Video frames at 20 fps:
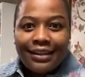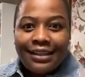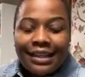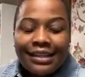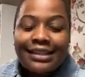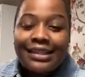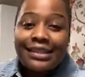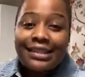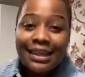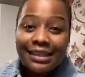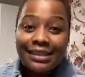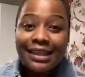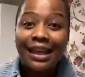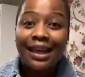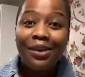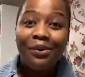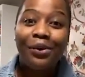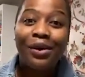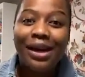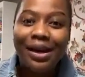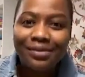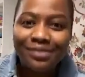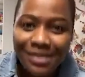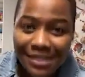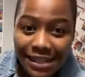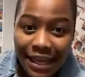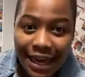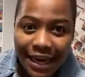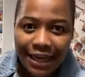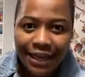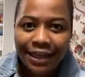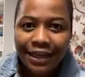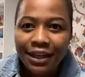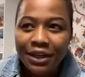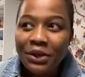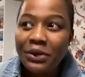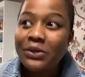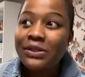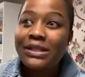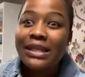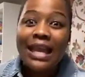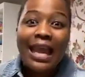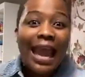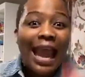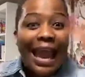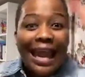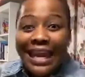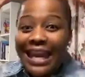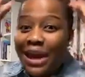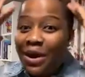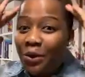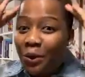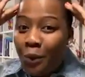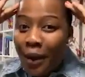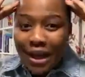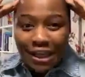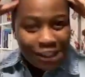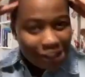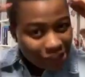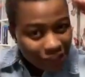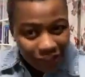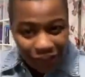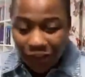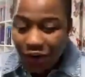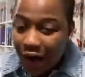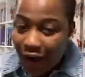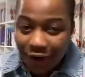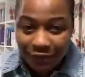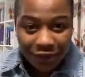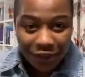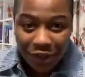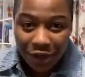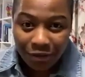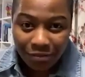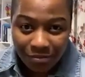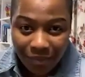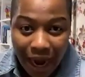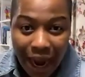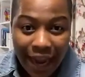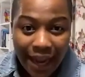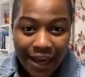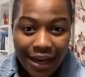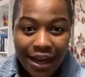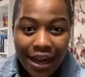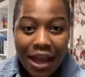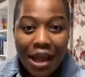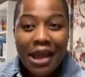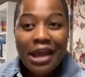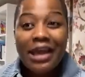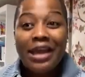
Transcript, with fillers: This is exactly what I'm saying. You see, any question you have in your mind,